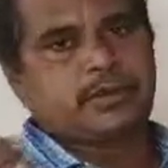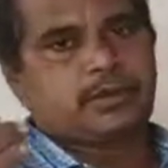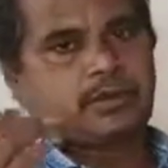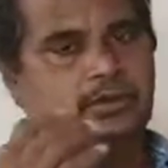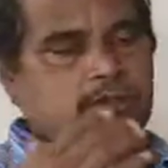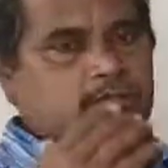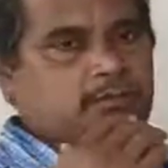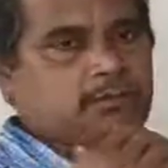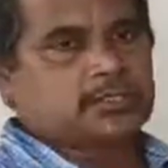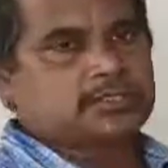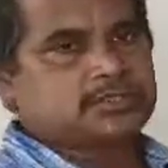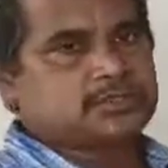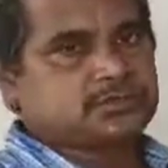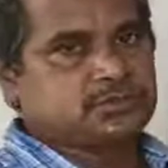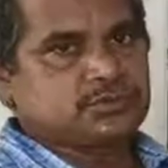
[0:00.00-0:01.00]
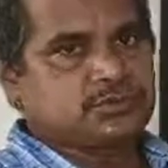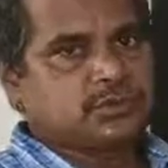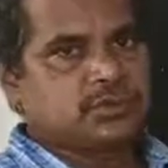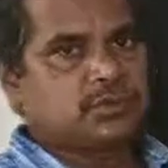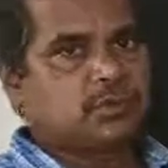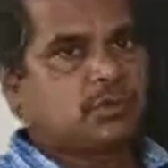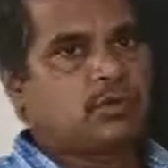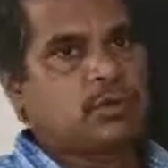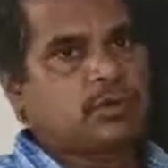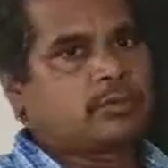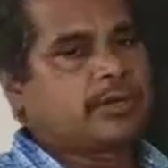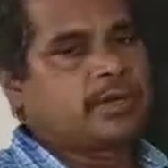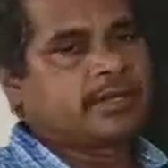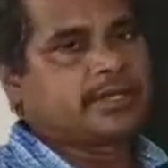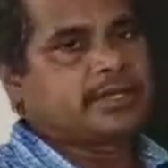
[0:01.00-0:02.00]
hotter body to cooler
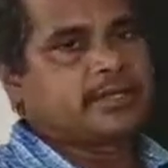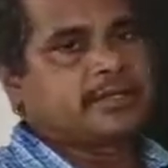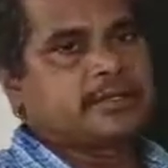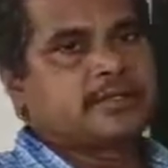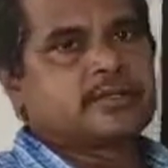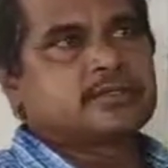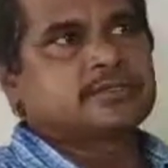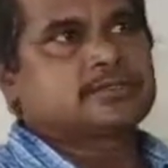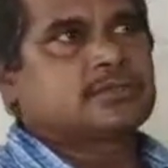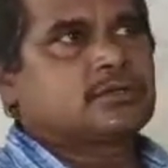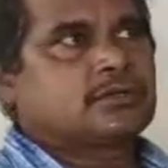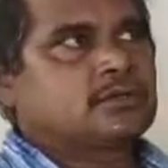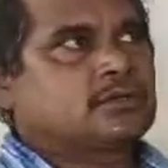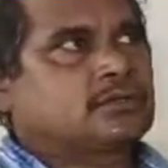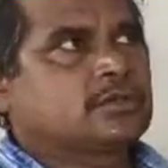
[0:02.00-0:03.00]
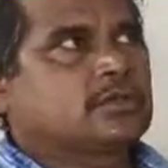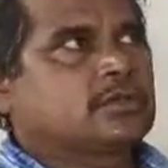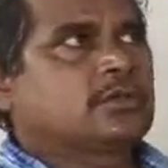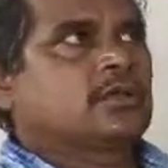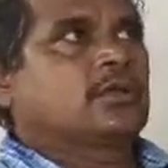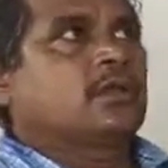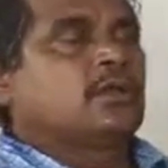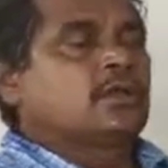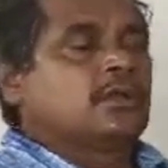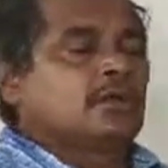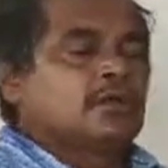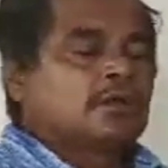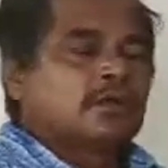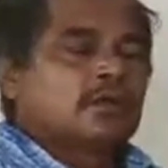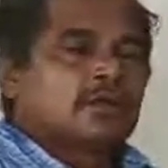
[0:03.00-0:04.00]
body. So
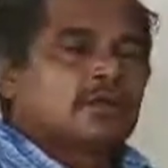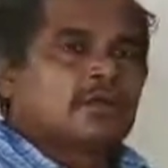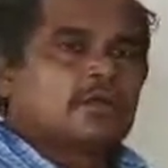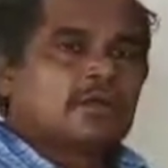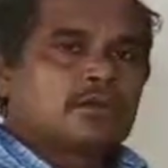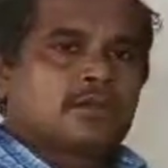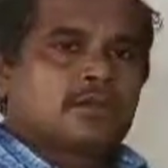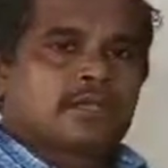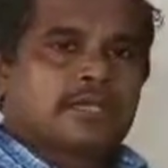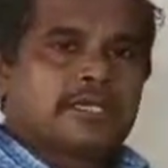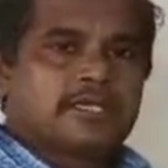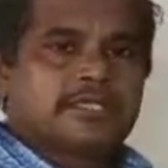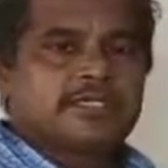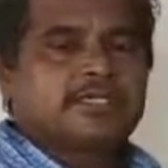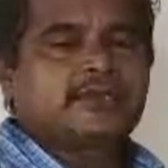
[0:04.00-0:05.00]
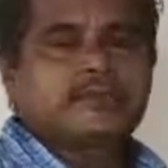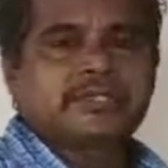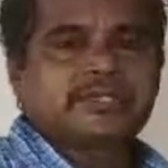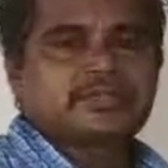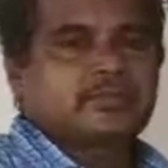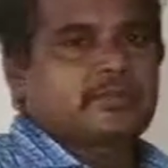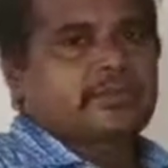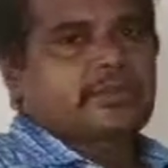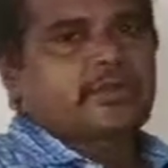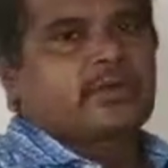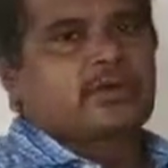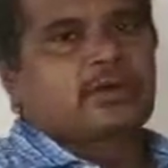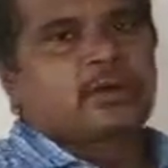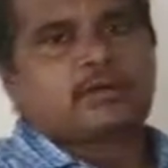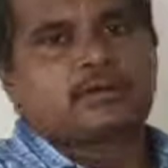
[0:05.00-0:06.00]
heat depends upon the
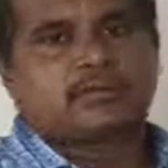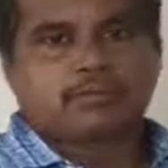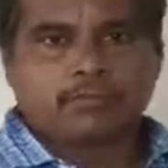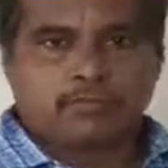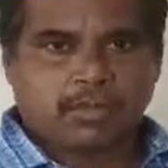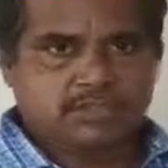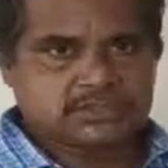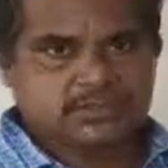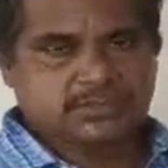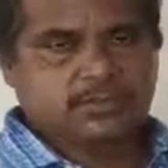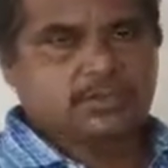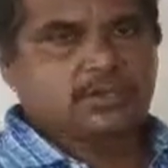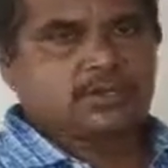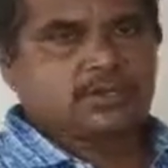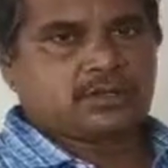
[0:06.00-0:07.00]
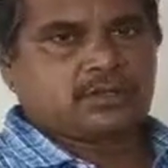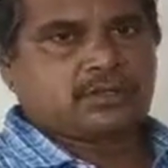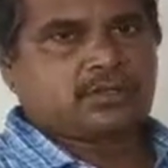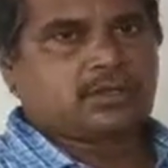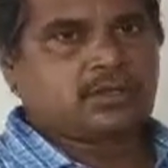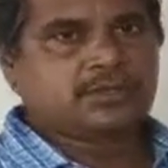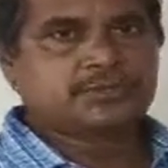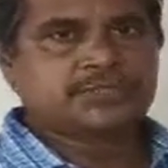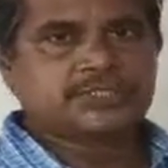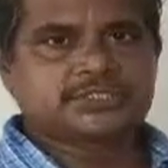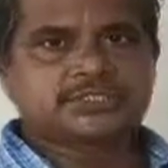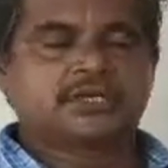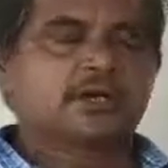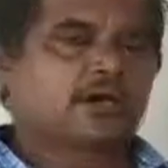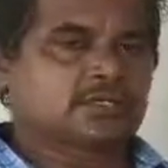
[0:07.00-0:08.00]
mass of the
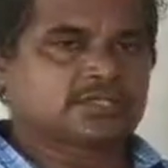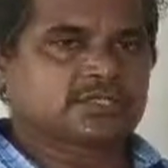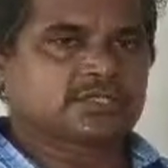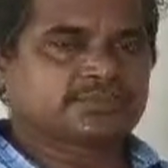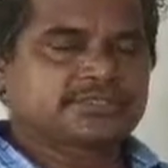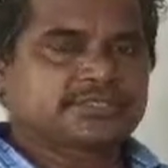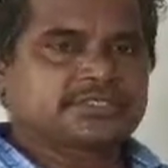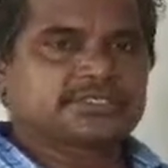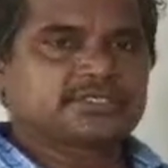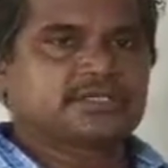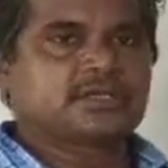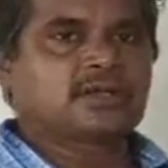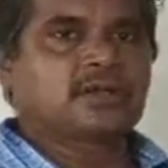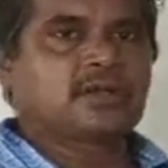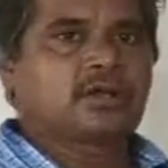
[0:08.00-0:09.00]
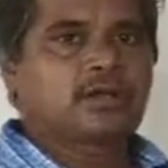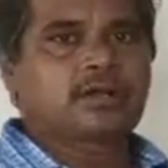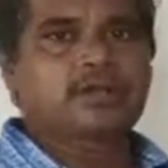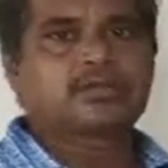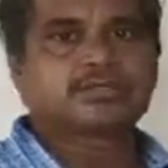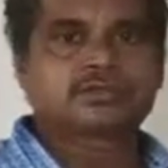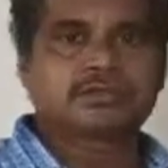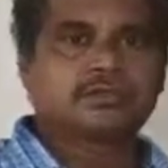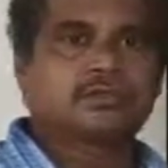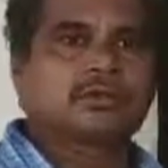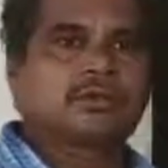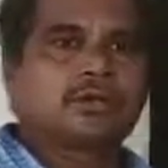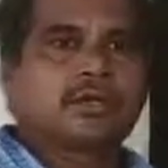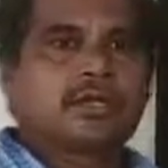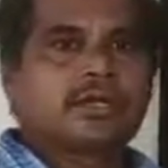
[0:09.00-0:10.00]
object or substance, and
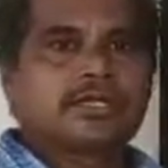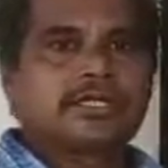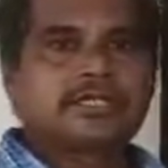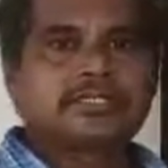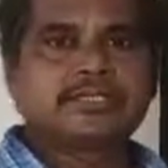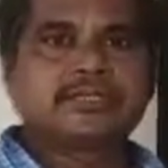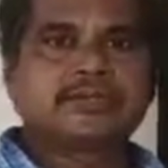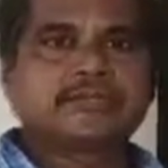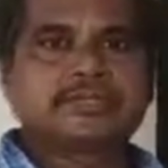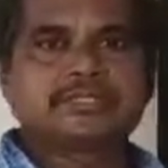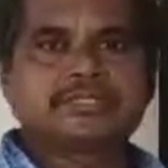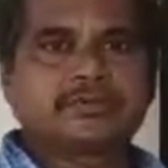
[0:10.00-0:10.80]
also heat depends